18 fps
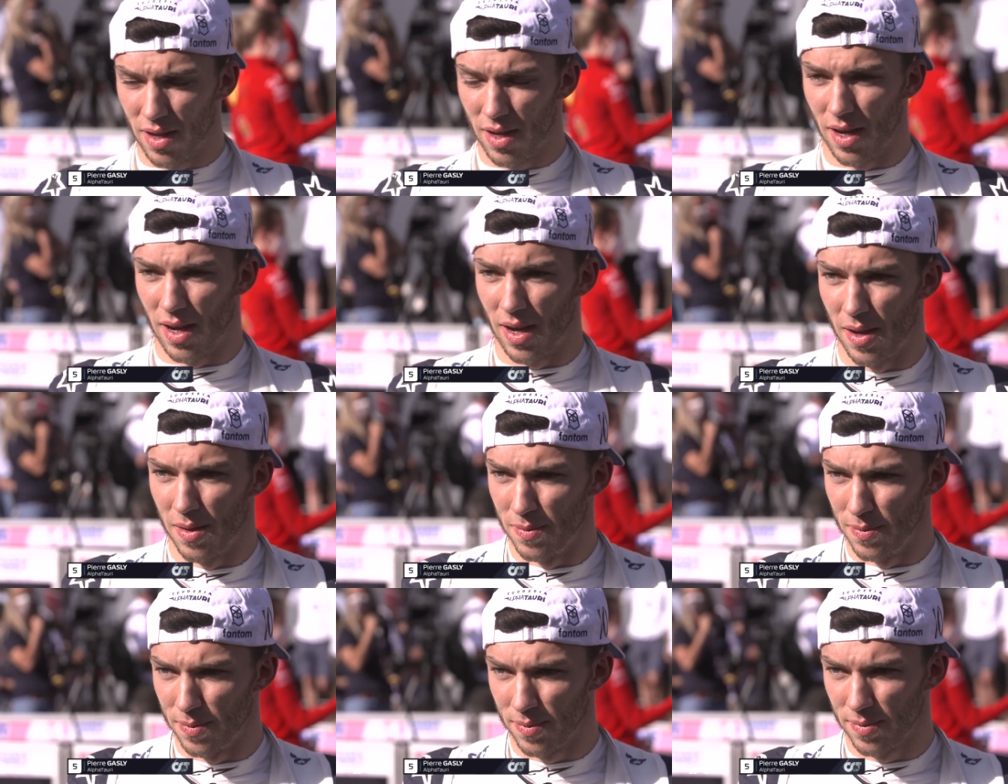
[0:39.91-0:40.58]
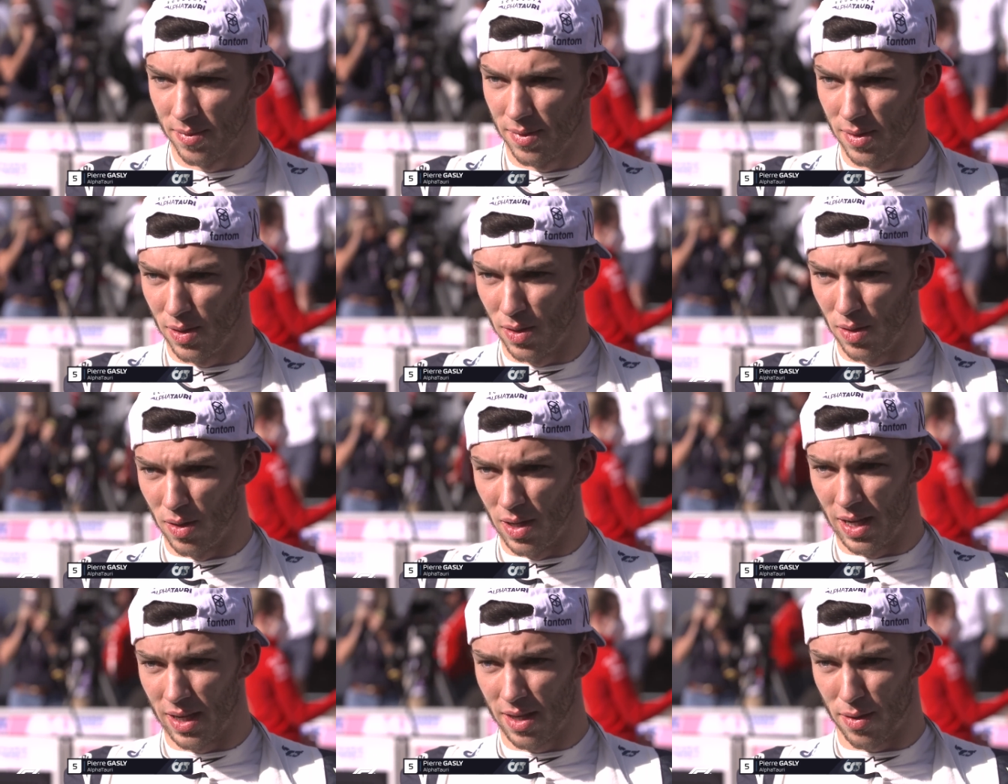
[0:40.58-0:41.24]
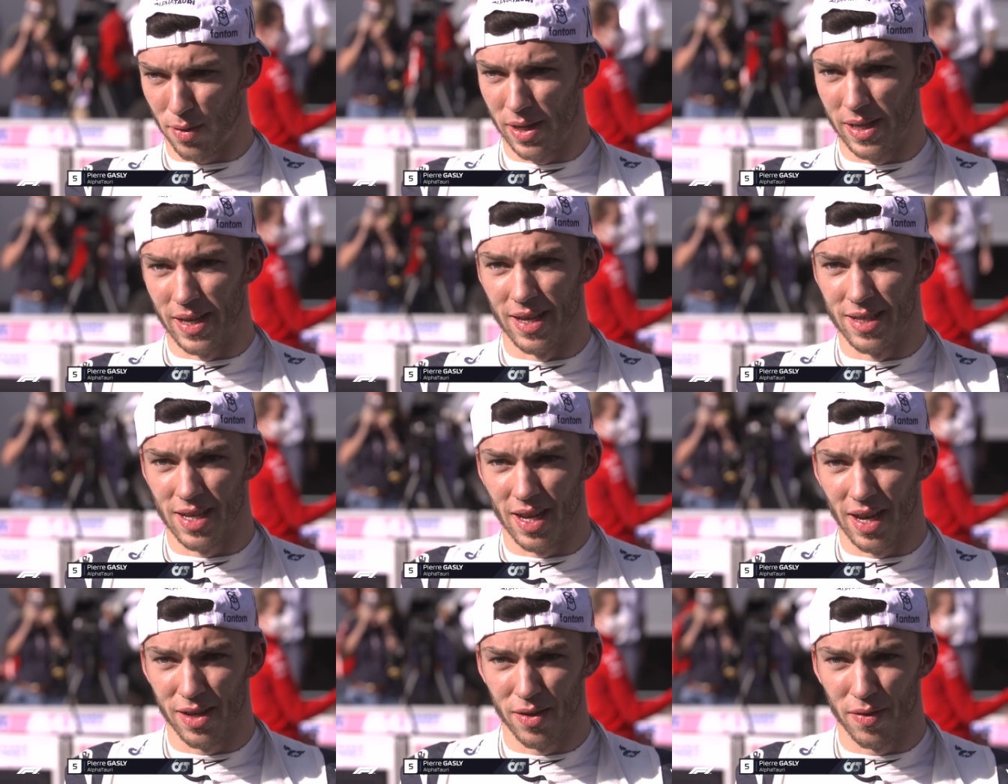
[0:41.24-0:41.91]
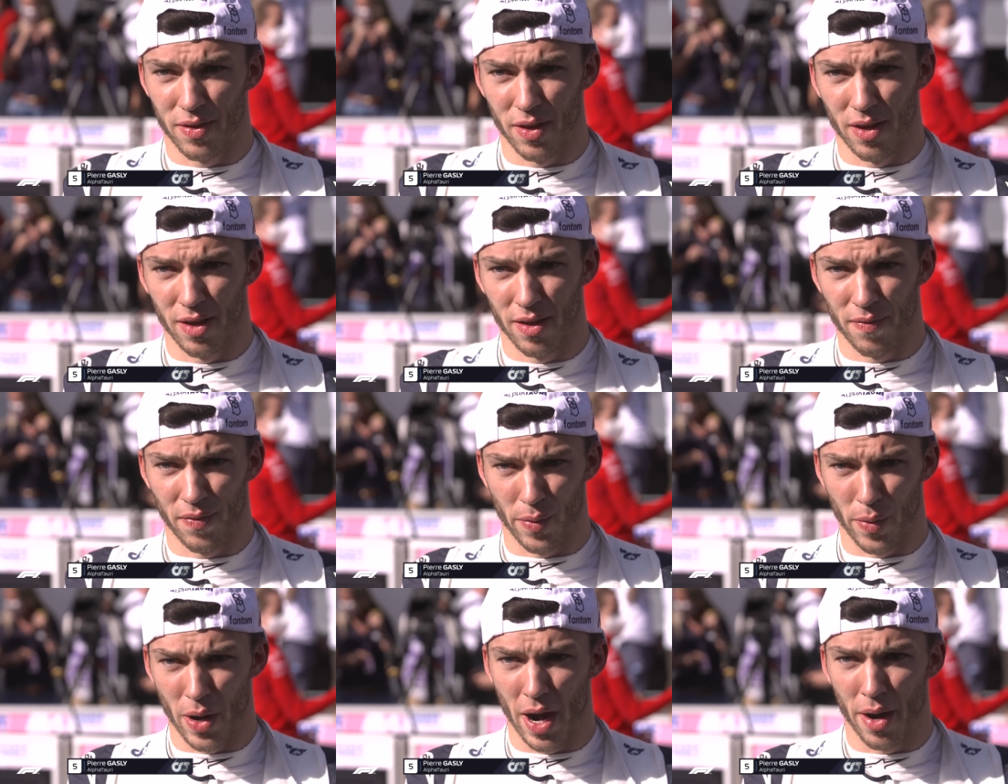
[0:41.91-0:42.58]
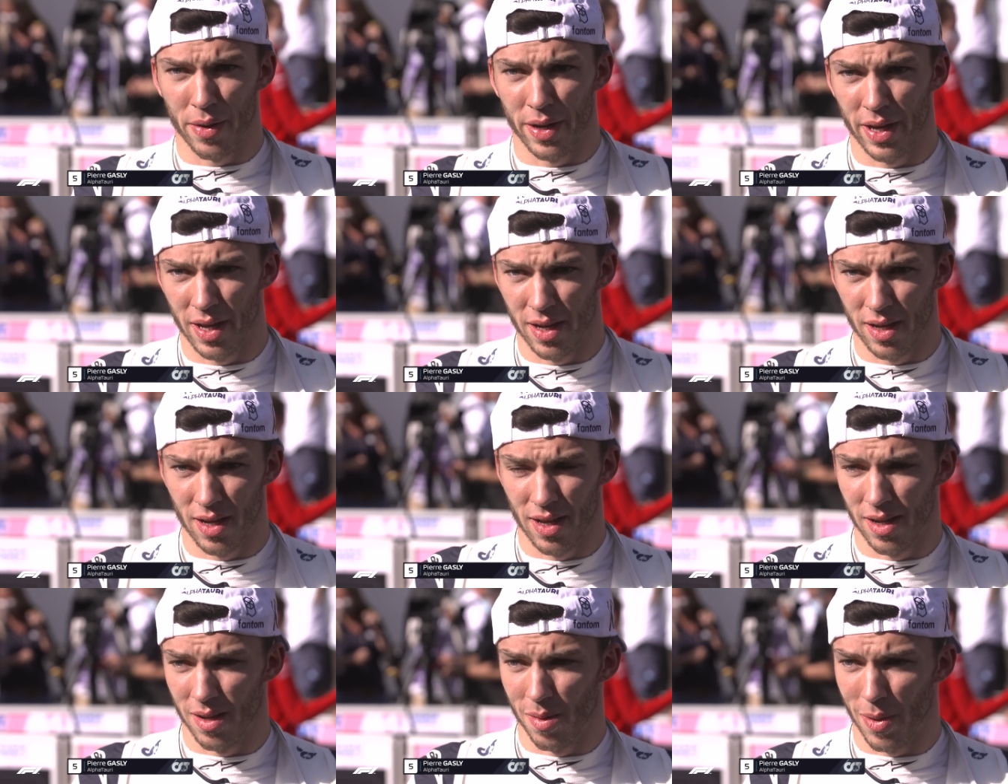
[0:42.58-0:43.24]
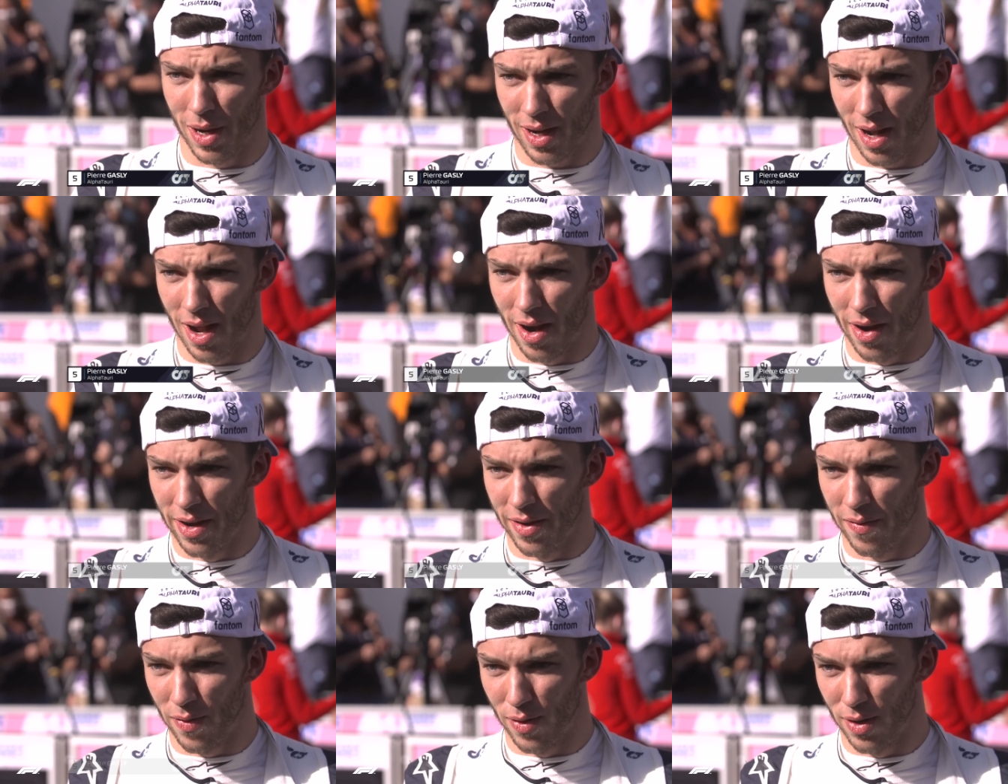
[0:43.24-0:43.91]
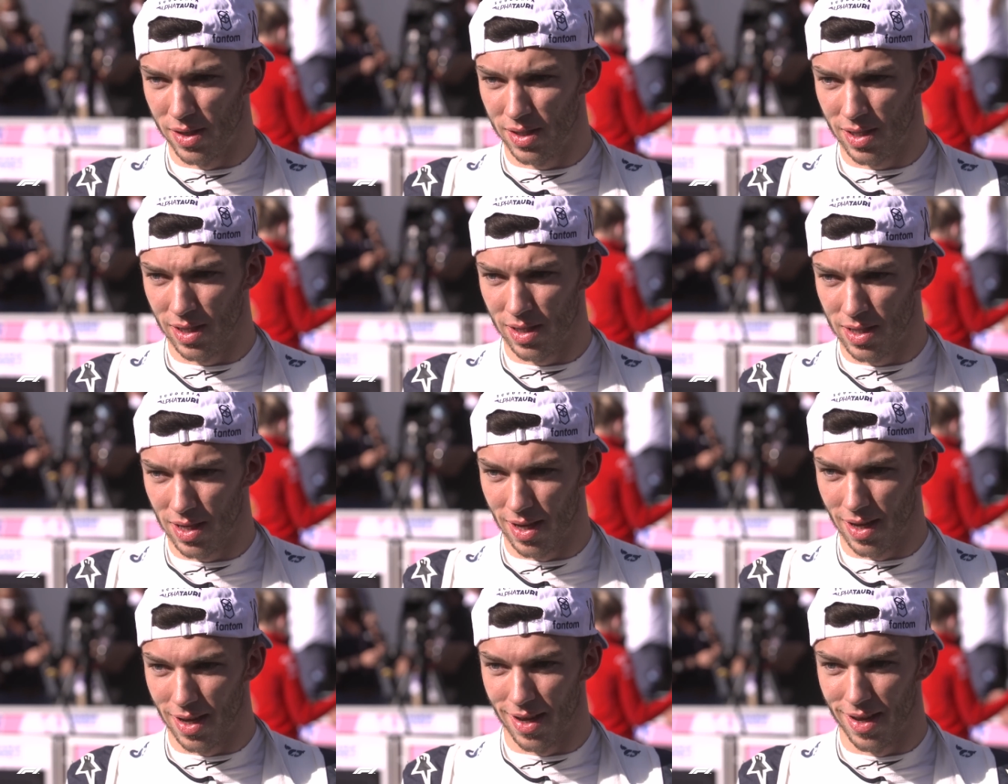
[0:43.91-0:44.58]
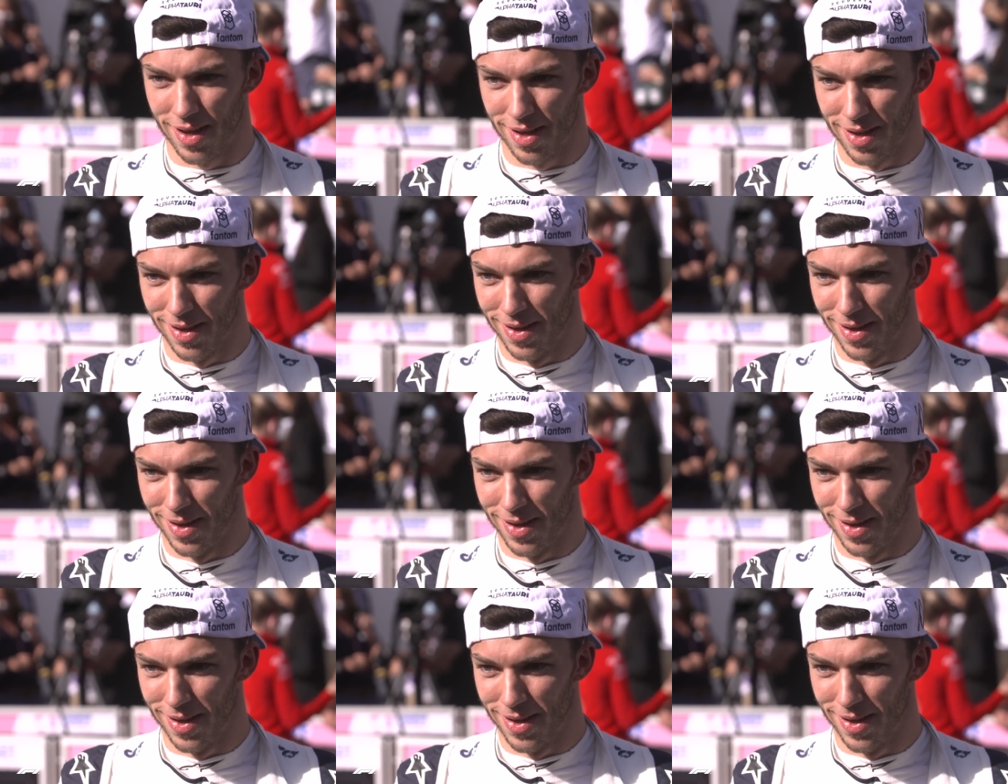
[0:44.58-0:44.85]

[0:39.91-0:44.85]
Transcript: Um, you know, like three tenths ahead of the Ferrari, and, and the McLaren for us is uh,